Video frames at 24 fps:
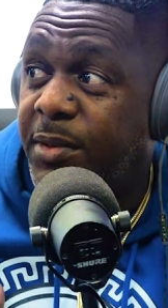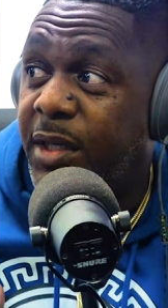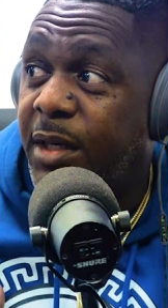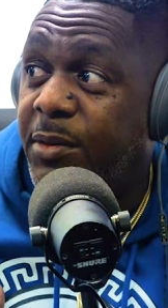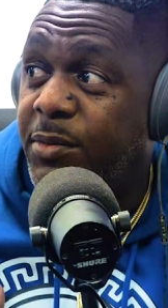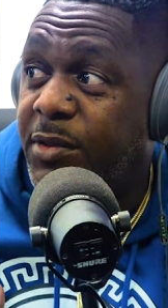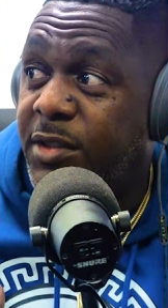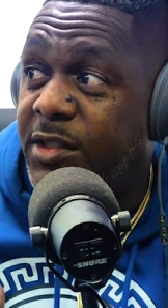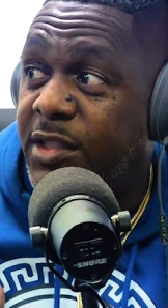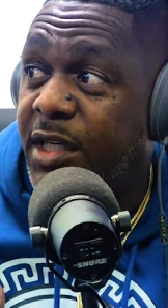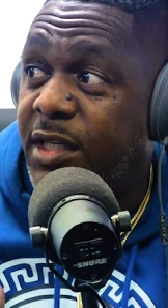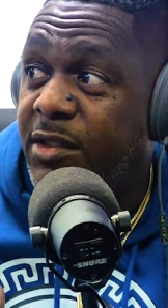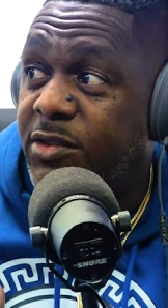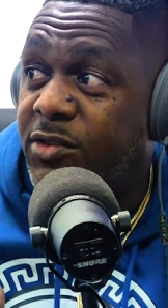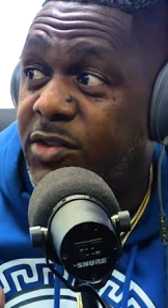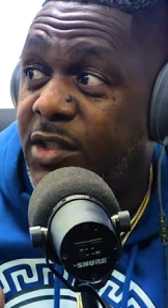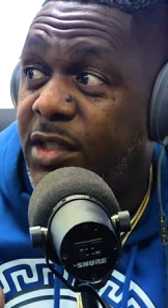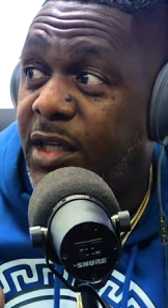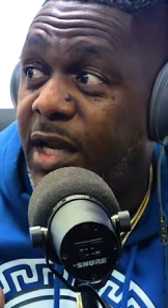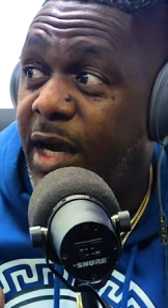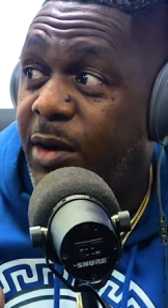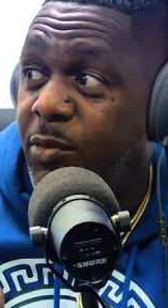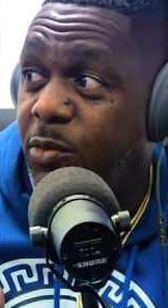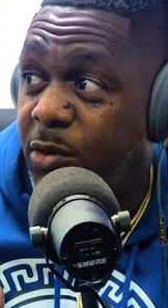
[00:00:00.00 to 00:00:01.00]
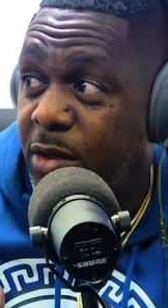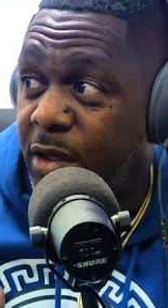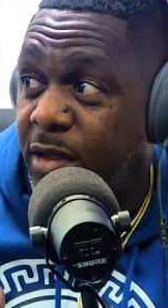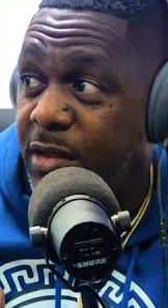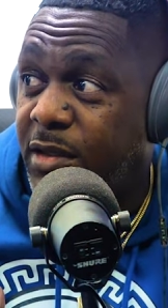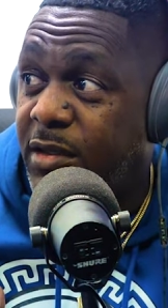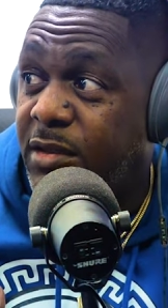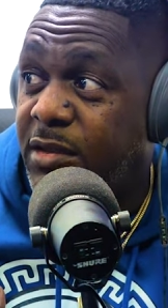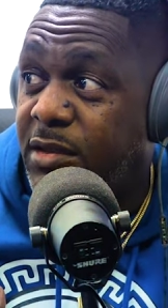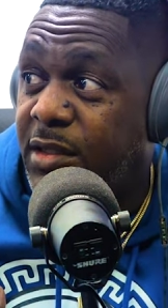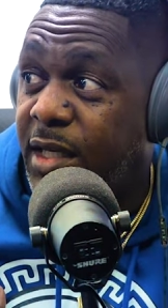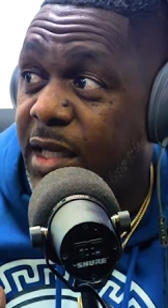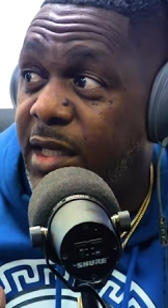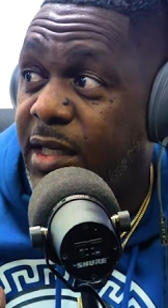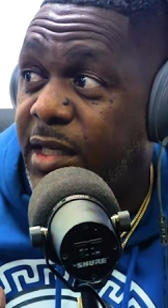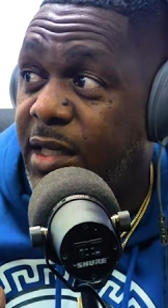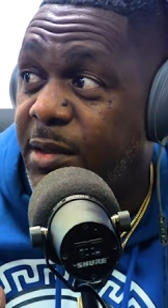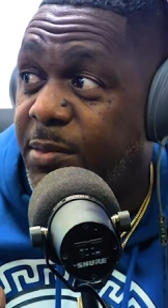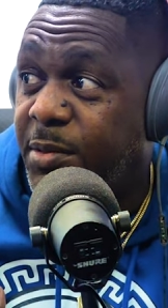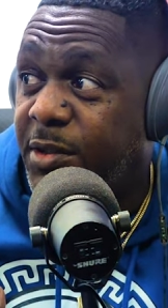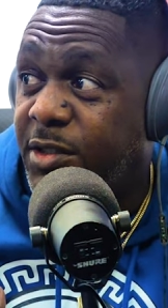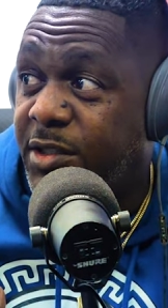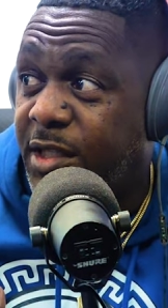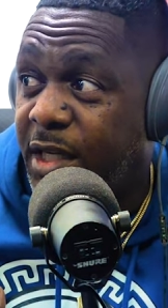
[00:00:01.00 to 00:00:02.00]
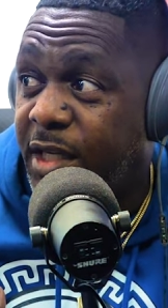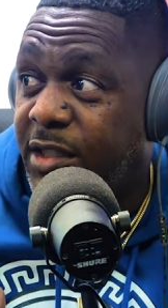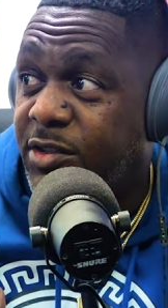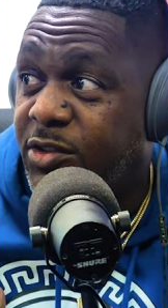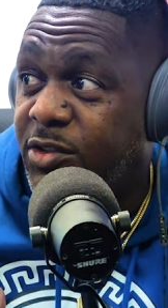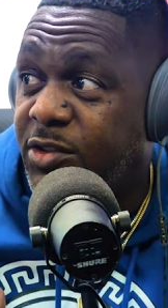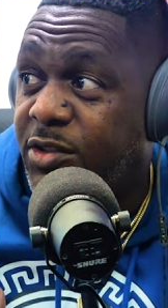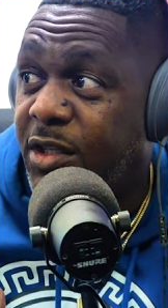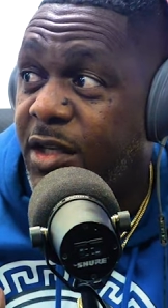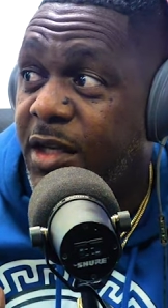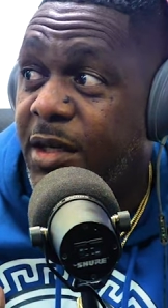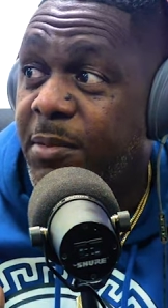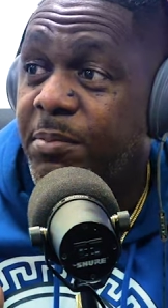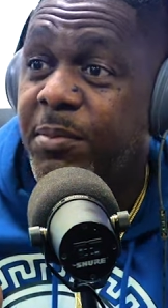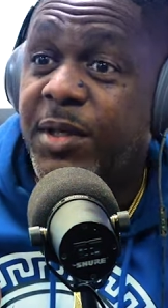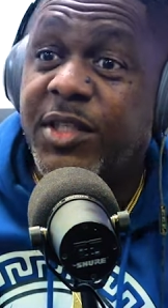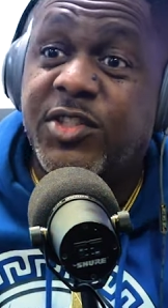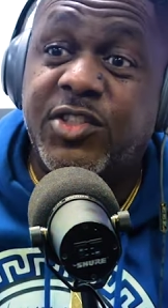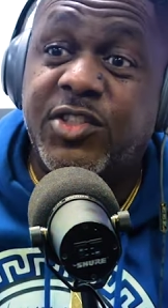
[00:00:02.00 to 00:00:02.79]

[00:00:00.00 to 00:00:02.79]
up there with Jay-Z. I want her to stay keeping Texas. Right.